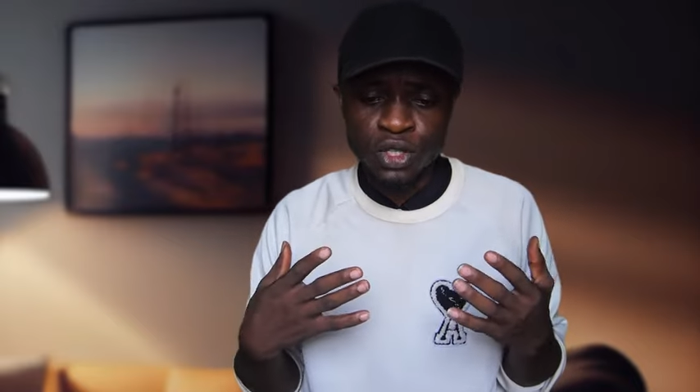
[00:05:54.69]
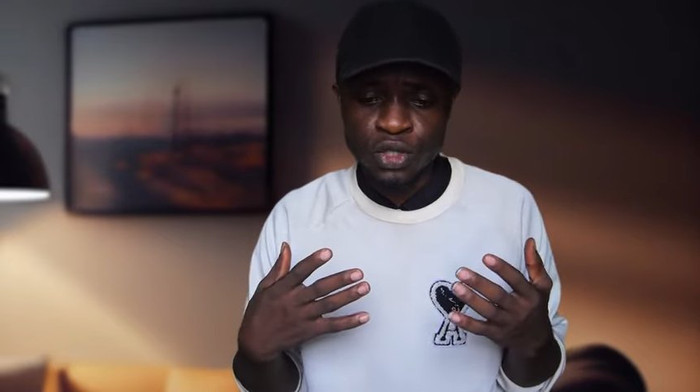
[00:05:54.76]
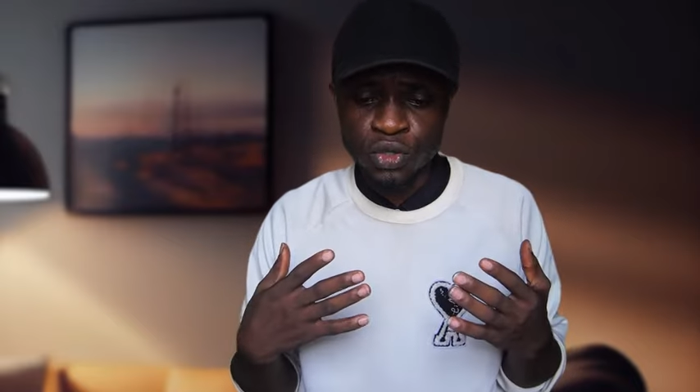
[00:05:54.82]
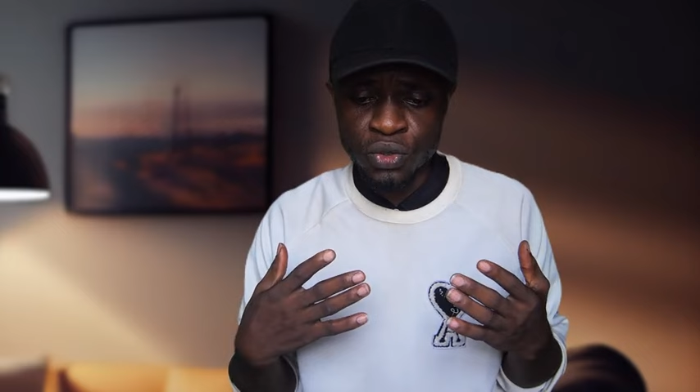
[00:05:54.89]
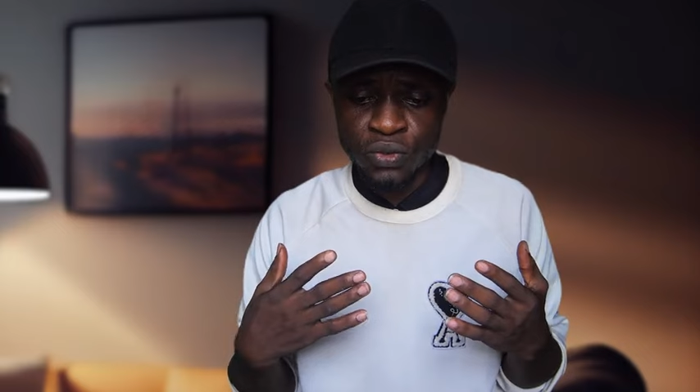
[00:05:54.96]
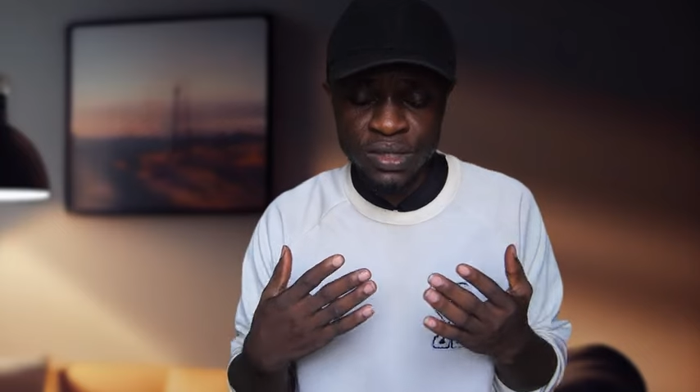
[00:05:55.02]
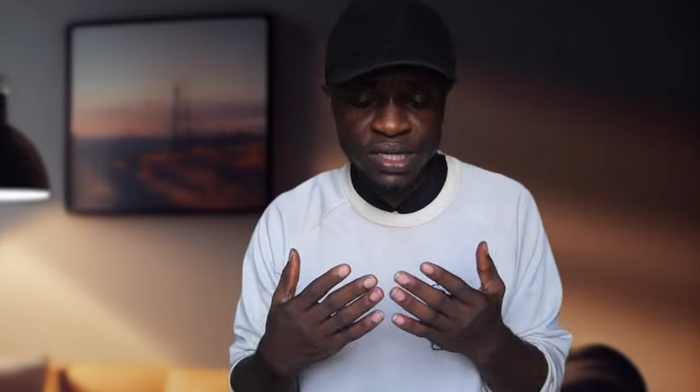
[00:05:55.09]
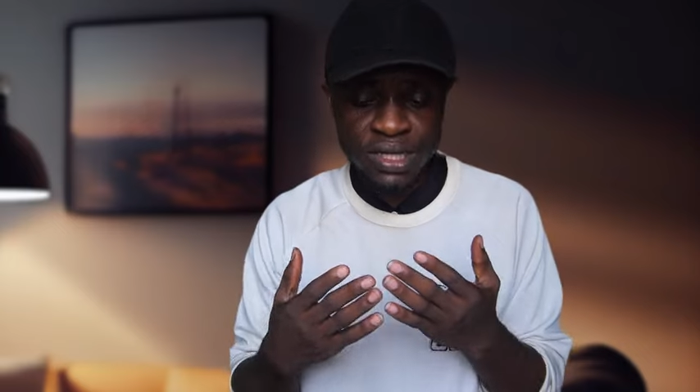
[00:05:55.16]
us
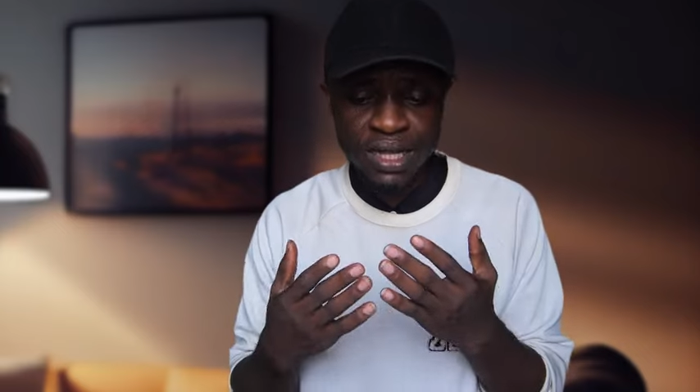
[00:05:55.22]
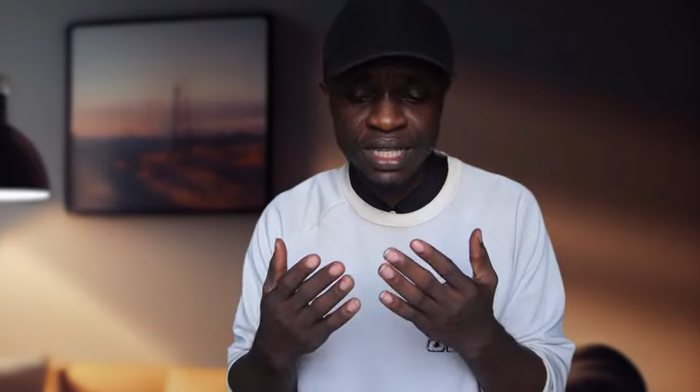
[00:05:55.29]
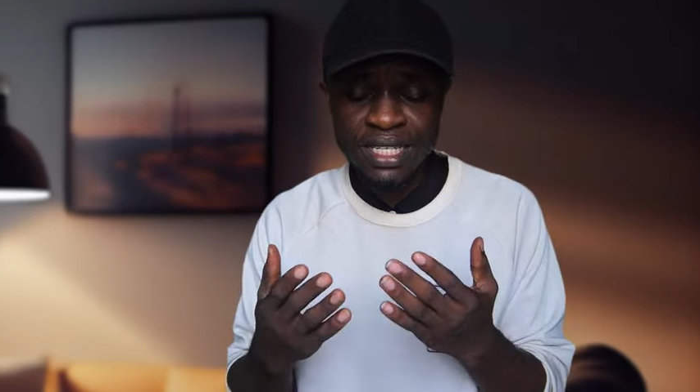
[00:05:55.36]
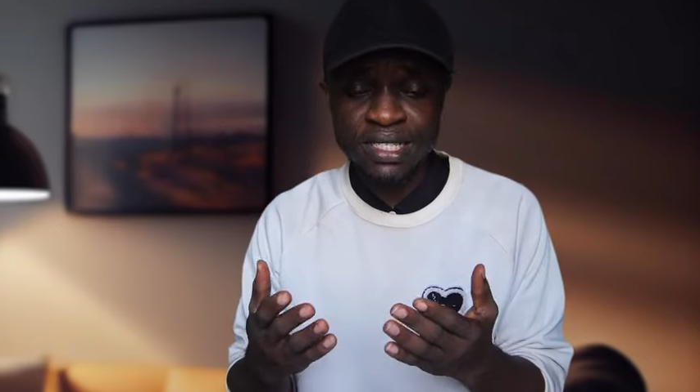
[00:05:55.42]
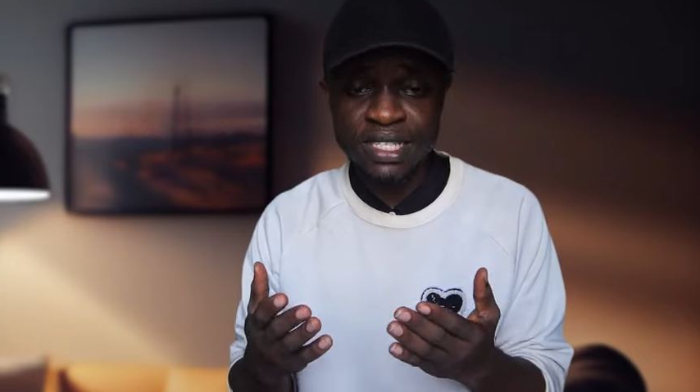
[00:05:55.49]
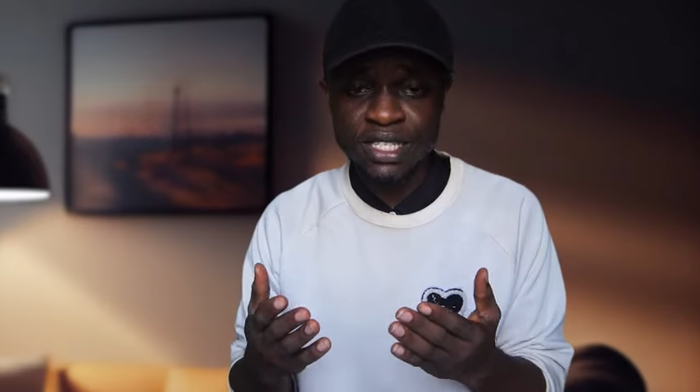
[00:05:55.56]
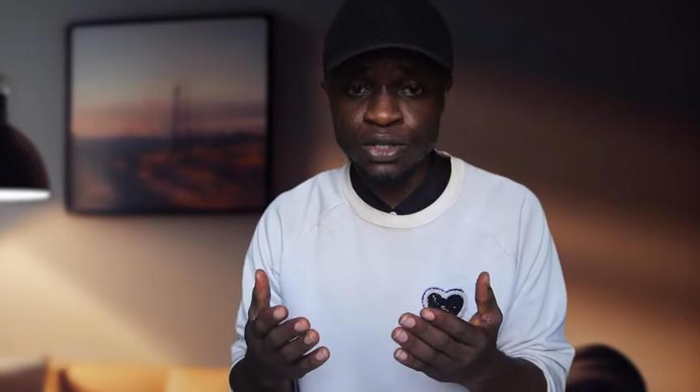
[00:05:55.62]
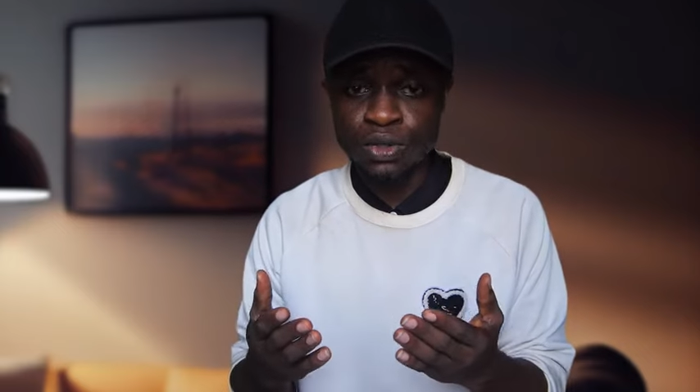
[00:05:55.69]
to
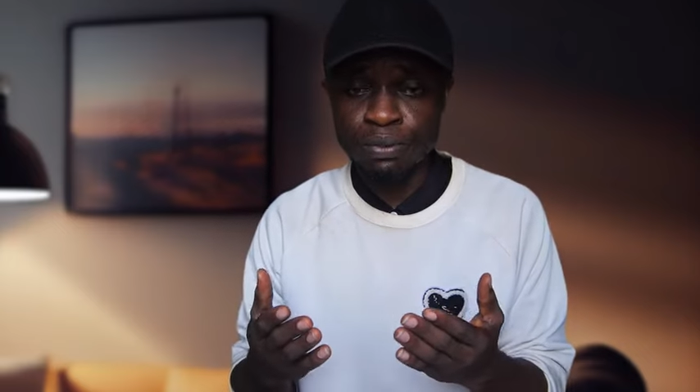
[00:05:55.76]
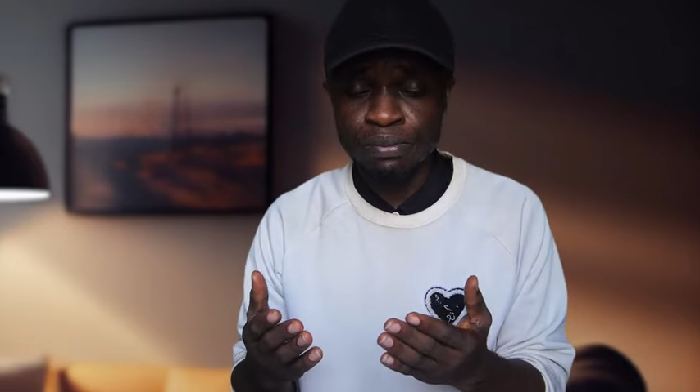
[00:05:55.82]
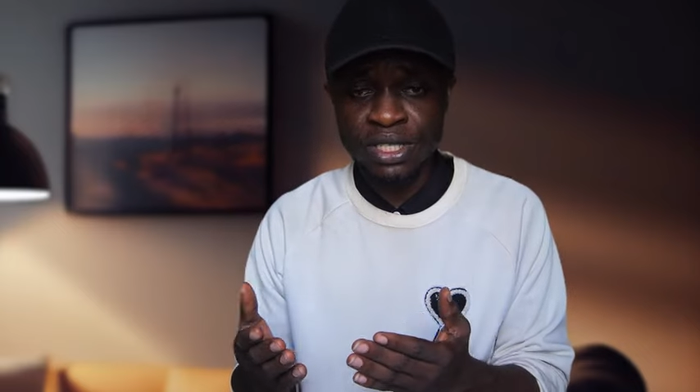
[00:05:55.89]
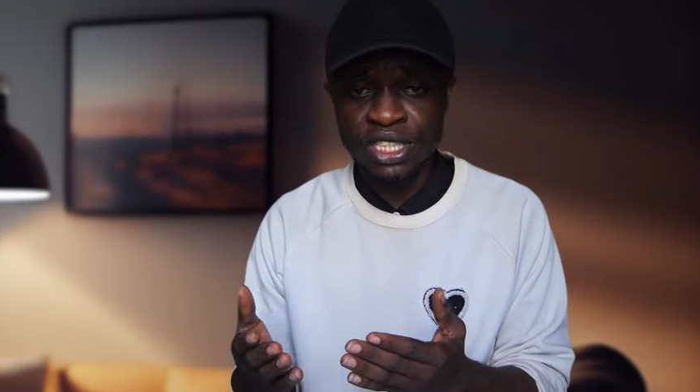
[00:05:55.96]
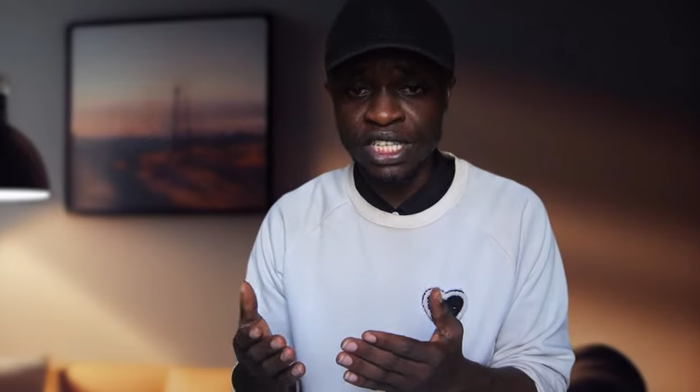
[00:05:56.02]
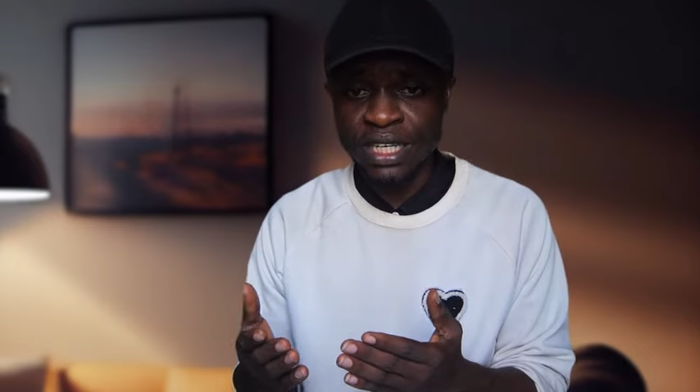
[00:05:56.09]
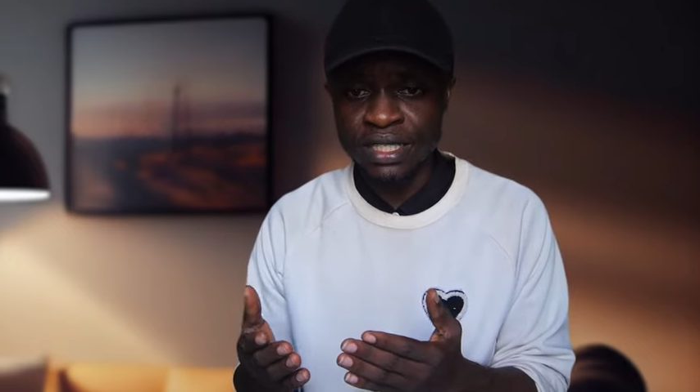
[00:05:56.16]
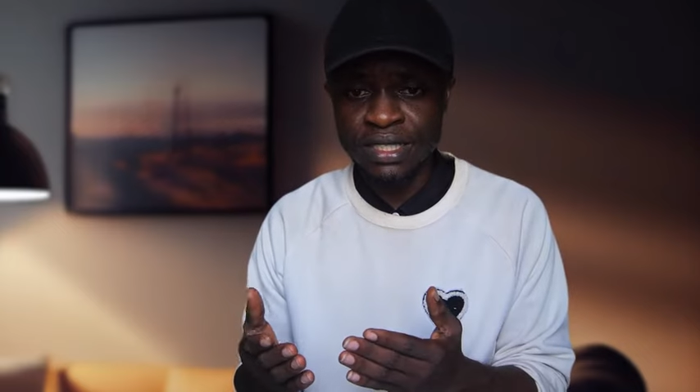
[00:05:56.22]
listen to
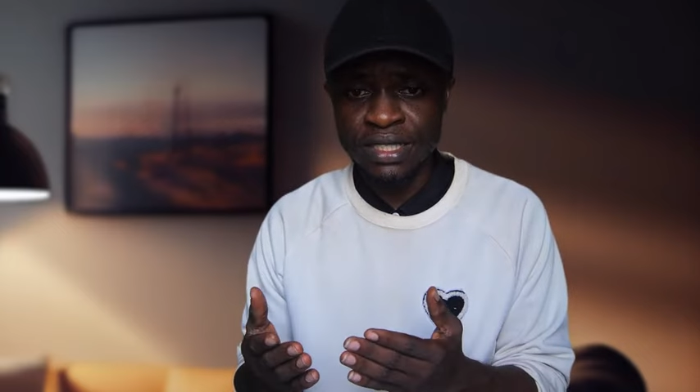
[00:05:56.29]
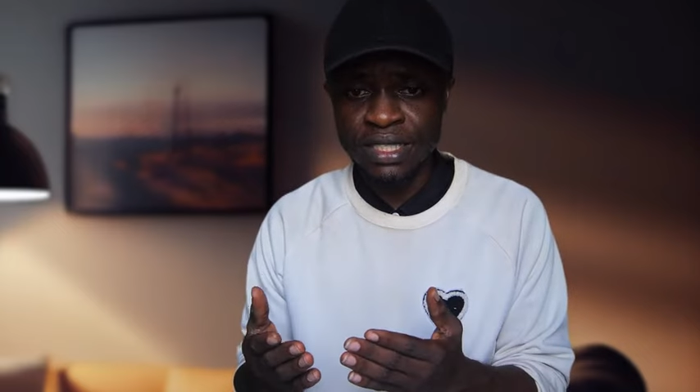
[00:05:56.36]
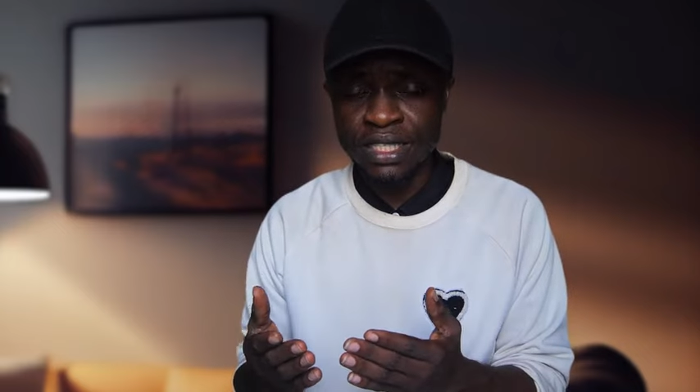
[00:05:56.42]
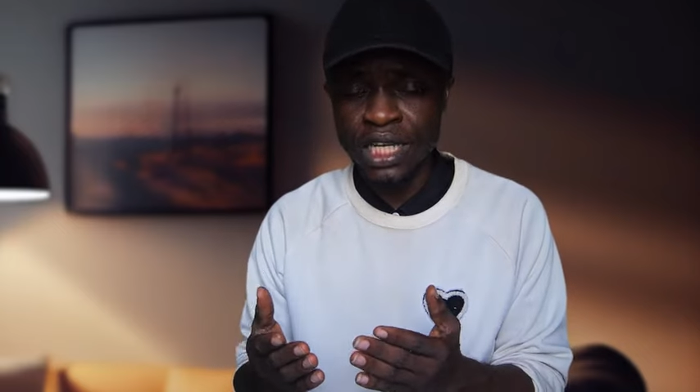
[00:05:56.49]
preachers,